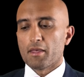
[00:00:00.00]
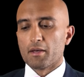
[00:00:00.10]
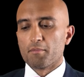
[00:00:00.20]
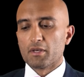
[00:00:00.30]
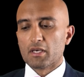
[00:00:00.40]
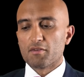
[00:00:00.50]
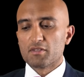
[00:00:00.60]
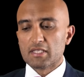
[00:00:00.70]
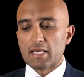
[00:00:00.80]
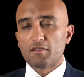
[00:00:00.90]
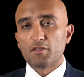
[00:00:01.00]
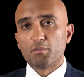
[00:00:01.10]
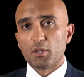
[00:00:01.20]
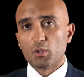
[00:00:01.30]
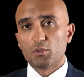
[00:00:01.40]
It covers the end of the
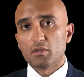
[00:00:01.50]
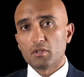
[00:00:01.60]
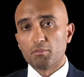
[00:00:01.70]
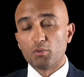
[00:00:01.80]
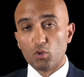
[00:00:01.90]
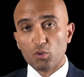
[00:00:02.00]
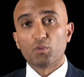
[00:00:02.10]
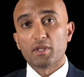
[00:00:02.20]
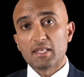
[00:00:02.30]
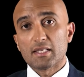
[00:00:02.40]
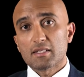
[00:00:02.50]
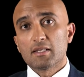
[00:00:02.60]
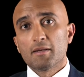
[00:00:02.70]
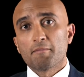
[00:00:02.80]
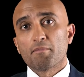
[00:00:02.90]
bone. You're born with it,
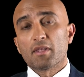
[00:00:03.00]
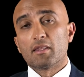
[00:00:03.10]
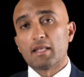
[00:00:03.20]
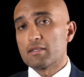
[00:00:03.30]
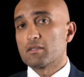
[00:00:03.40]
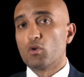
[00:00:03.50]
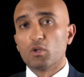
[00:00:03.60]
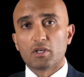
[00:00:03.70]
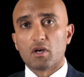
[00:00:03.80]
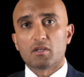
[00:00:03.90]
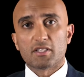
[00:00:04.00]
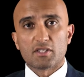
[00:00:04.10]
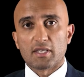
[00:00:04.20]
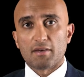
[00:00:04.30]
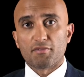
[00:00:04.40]
and that's all the cartilage
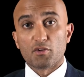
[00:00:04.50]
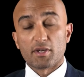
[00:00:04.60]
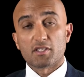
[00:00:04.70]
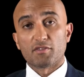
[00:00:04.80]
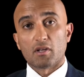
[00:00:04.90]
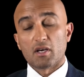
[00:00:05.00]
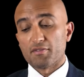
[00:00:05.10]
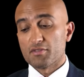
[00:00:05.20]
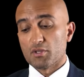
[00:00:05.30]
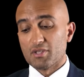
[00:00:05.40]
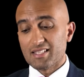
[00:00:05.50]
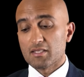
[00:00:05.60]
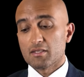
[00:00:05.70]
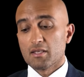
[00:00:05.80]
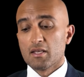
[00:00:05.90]
that you have for the rest of your life. So
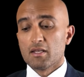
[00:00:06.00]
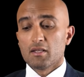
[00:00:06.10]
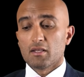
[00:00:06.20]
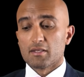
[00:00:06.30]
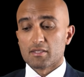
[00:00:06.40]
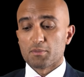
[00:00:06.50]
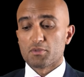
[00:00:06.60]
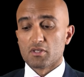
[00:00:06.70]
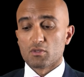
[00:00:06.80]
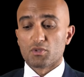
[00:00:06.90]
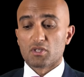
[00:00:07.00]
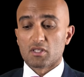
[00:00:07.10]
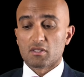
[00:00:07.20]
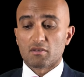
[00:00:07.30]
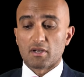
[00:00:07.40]
this substance, which
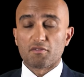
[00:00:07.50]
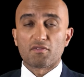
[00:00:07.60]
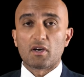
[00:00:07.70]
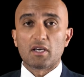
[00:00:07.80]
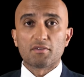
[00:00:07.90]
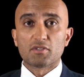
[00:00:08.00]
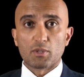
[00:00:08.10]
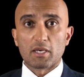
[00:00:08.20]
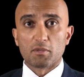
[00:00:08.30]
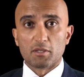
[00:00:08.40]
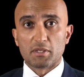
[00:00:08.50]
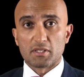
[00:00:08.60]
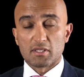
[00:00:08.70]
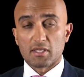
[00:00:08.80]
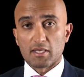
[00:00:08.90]
is around 5 to 8
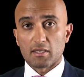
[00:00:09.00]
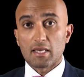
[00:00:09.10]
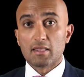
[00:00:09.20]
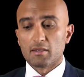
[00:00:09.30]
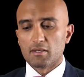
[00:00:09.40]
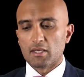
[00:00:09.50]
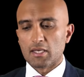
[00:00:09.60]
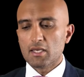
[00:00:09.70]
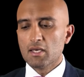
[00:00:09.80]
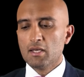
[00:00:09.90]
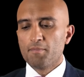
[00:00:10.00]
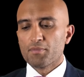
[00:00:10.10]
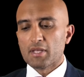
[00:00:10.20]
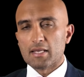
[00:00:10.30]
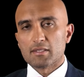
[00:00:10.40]
millimeters thick in the knee,
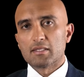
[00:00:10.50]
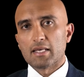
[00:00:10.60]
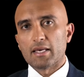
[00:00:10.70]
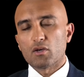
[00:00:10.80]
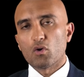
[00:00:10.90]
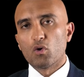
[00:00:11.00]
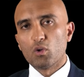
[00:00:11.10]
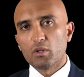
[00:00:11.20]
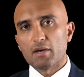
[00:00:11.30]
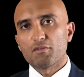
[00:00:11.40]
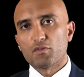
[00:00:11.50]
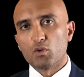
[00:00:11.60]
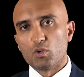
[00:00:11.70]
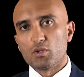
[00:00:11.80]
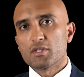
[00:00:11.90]
has to take all that
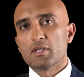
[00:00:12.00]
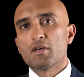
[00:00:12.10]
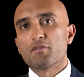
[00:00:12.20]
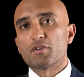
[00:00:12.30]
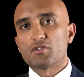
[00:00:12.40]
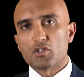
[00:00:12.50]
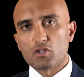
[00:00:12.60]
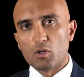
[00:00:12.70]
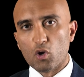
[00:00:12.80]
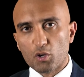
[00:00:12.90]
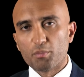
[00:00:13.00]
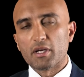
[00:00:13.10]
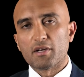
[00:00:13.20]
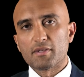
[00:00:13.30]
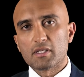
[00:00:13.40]
force for such a long
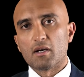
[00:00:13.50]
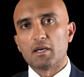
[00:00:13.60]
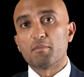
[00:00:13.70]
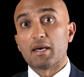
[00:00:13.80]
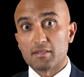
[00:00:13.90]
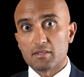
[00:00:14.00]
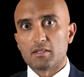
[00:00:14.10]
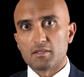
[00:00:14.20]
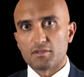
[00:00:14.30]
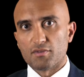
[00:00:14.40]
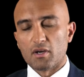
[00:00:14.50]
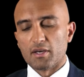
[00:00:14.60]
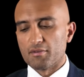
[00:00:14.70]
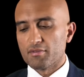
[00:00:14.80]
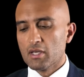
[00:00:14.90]
period of time and still
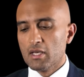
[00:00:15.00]
survive.